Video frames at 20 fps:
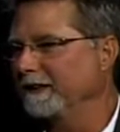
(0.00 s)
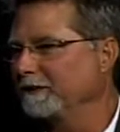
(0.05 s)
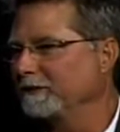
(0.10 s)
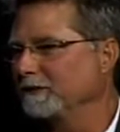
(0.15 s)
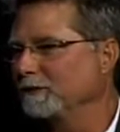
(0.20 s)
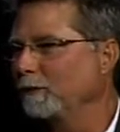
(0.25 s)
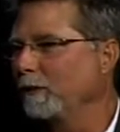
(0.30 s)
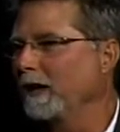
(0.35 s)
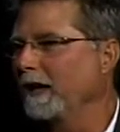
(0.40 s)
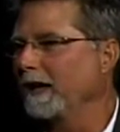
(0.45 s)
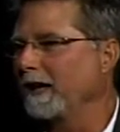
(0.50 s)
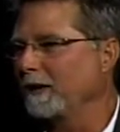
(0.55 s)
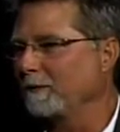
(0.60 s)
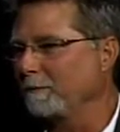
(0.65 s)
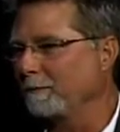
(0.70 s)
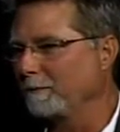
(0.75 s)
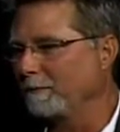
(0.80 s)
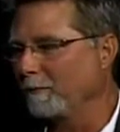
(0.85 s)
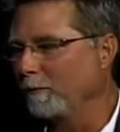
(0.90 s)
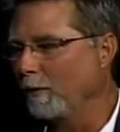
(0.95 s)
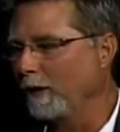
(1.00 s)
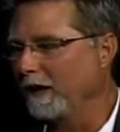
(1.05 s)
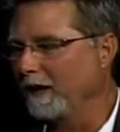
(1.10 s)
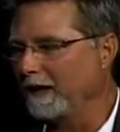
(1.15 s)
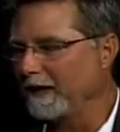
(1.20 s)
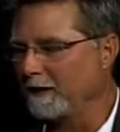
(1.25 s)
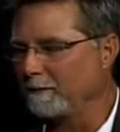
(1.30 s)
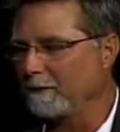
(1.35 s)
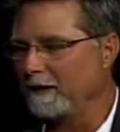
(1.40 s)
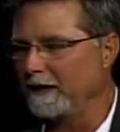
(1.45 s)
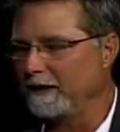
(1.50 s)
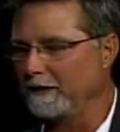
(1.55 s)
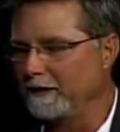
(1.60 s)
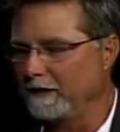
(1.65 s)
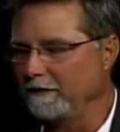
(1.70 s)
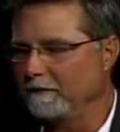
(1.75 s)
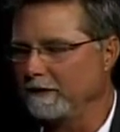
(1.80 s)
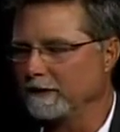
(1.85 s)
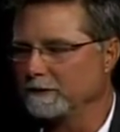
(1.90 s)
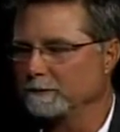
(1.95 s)
this is well out of my area
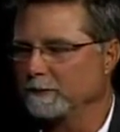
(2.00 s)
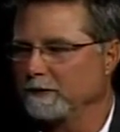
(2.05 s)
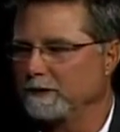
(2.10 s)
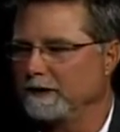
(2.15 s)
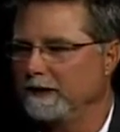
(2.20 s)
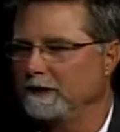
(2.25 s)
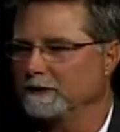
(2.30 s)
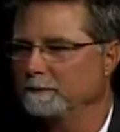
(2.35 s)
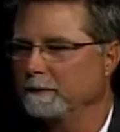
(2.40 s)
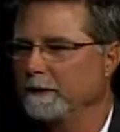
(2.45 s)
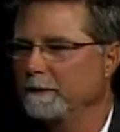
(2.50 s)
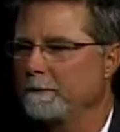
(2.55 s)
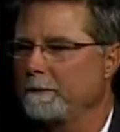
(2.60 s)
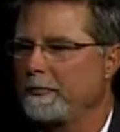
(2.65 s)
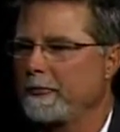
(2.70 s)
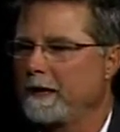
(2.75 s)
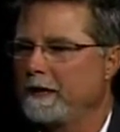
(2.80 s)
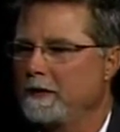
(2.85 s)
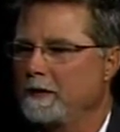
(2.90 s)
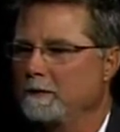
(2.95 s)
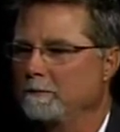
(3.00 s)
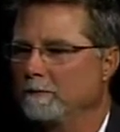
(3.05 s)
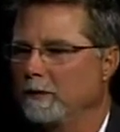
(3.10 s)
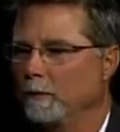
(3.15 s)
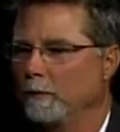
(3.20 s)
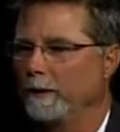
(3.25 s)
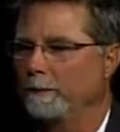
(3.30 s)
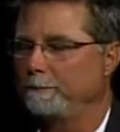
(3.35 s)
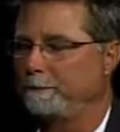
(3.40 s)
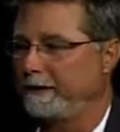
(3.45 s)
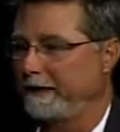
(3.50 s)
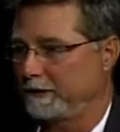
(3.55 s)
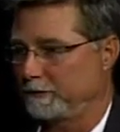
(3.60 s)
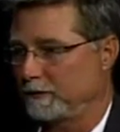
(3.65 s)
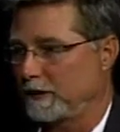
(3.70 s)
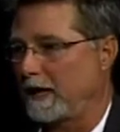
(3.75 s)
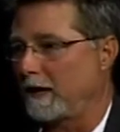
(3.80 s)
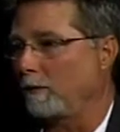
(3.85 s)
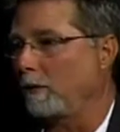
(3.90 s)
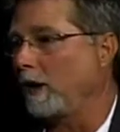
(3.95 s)
of expertise, but we pick
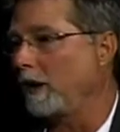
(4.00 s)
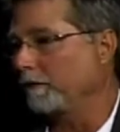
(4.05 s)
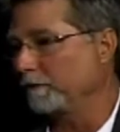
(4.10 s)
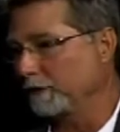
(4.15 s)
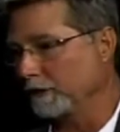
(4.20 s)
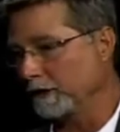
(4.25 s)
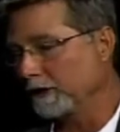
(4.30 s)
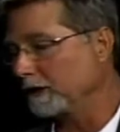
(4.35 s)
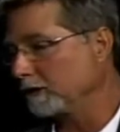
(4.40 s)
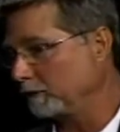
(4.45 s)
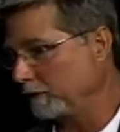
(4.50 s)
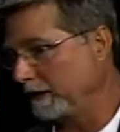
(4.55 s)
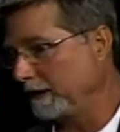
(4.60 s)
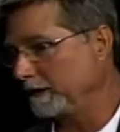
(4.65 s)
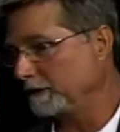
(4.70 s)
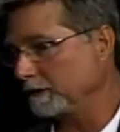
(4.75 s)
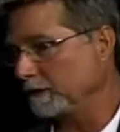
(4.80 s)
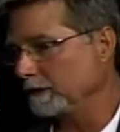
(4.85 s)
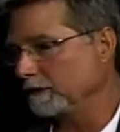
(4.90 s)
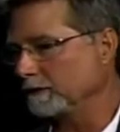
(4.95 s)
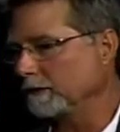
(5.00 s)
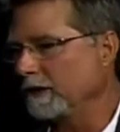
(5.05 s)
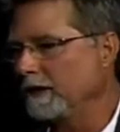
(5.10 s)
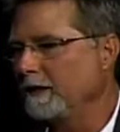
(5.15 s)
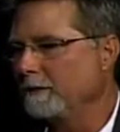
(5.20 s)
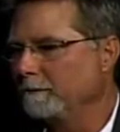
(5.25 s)
drywall for good reasons.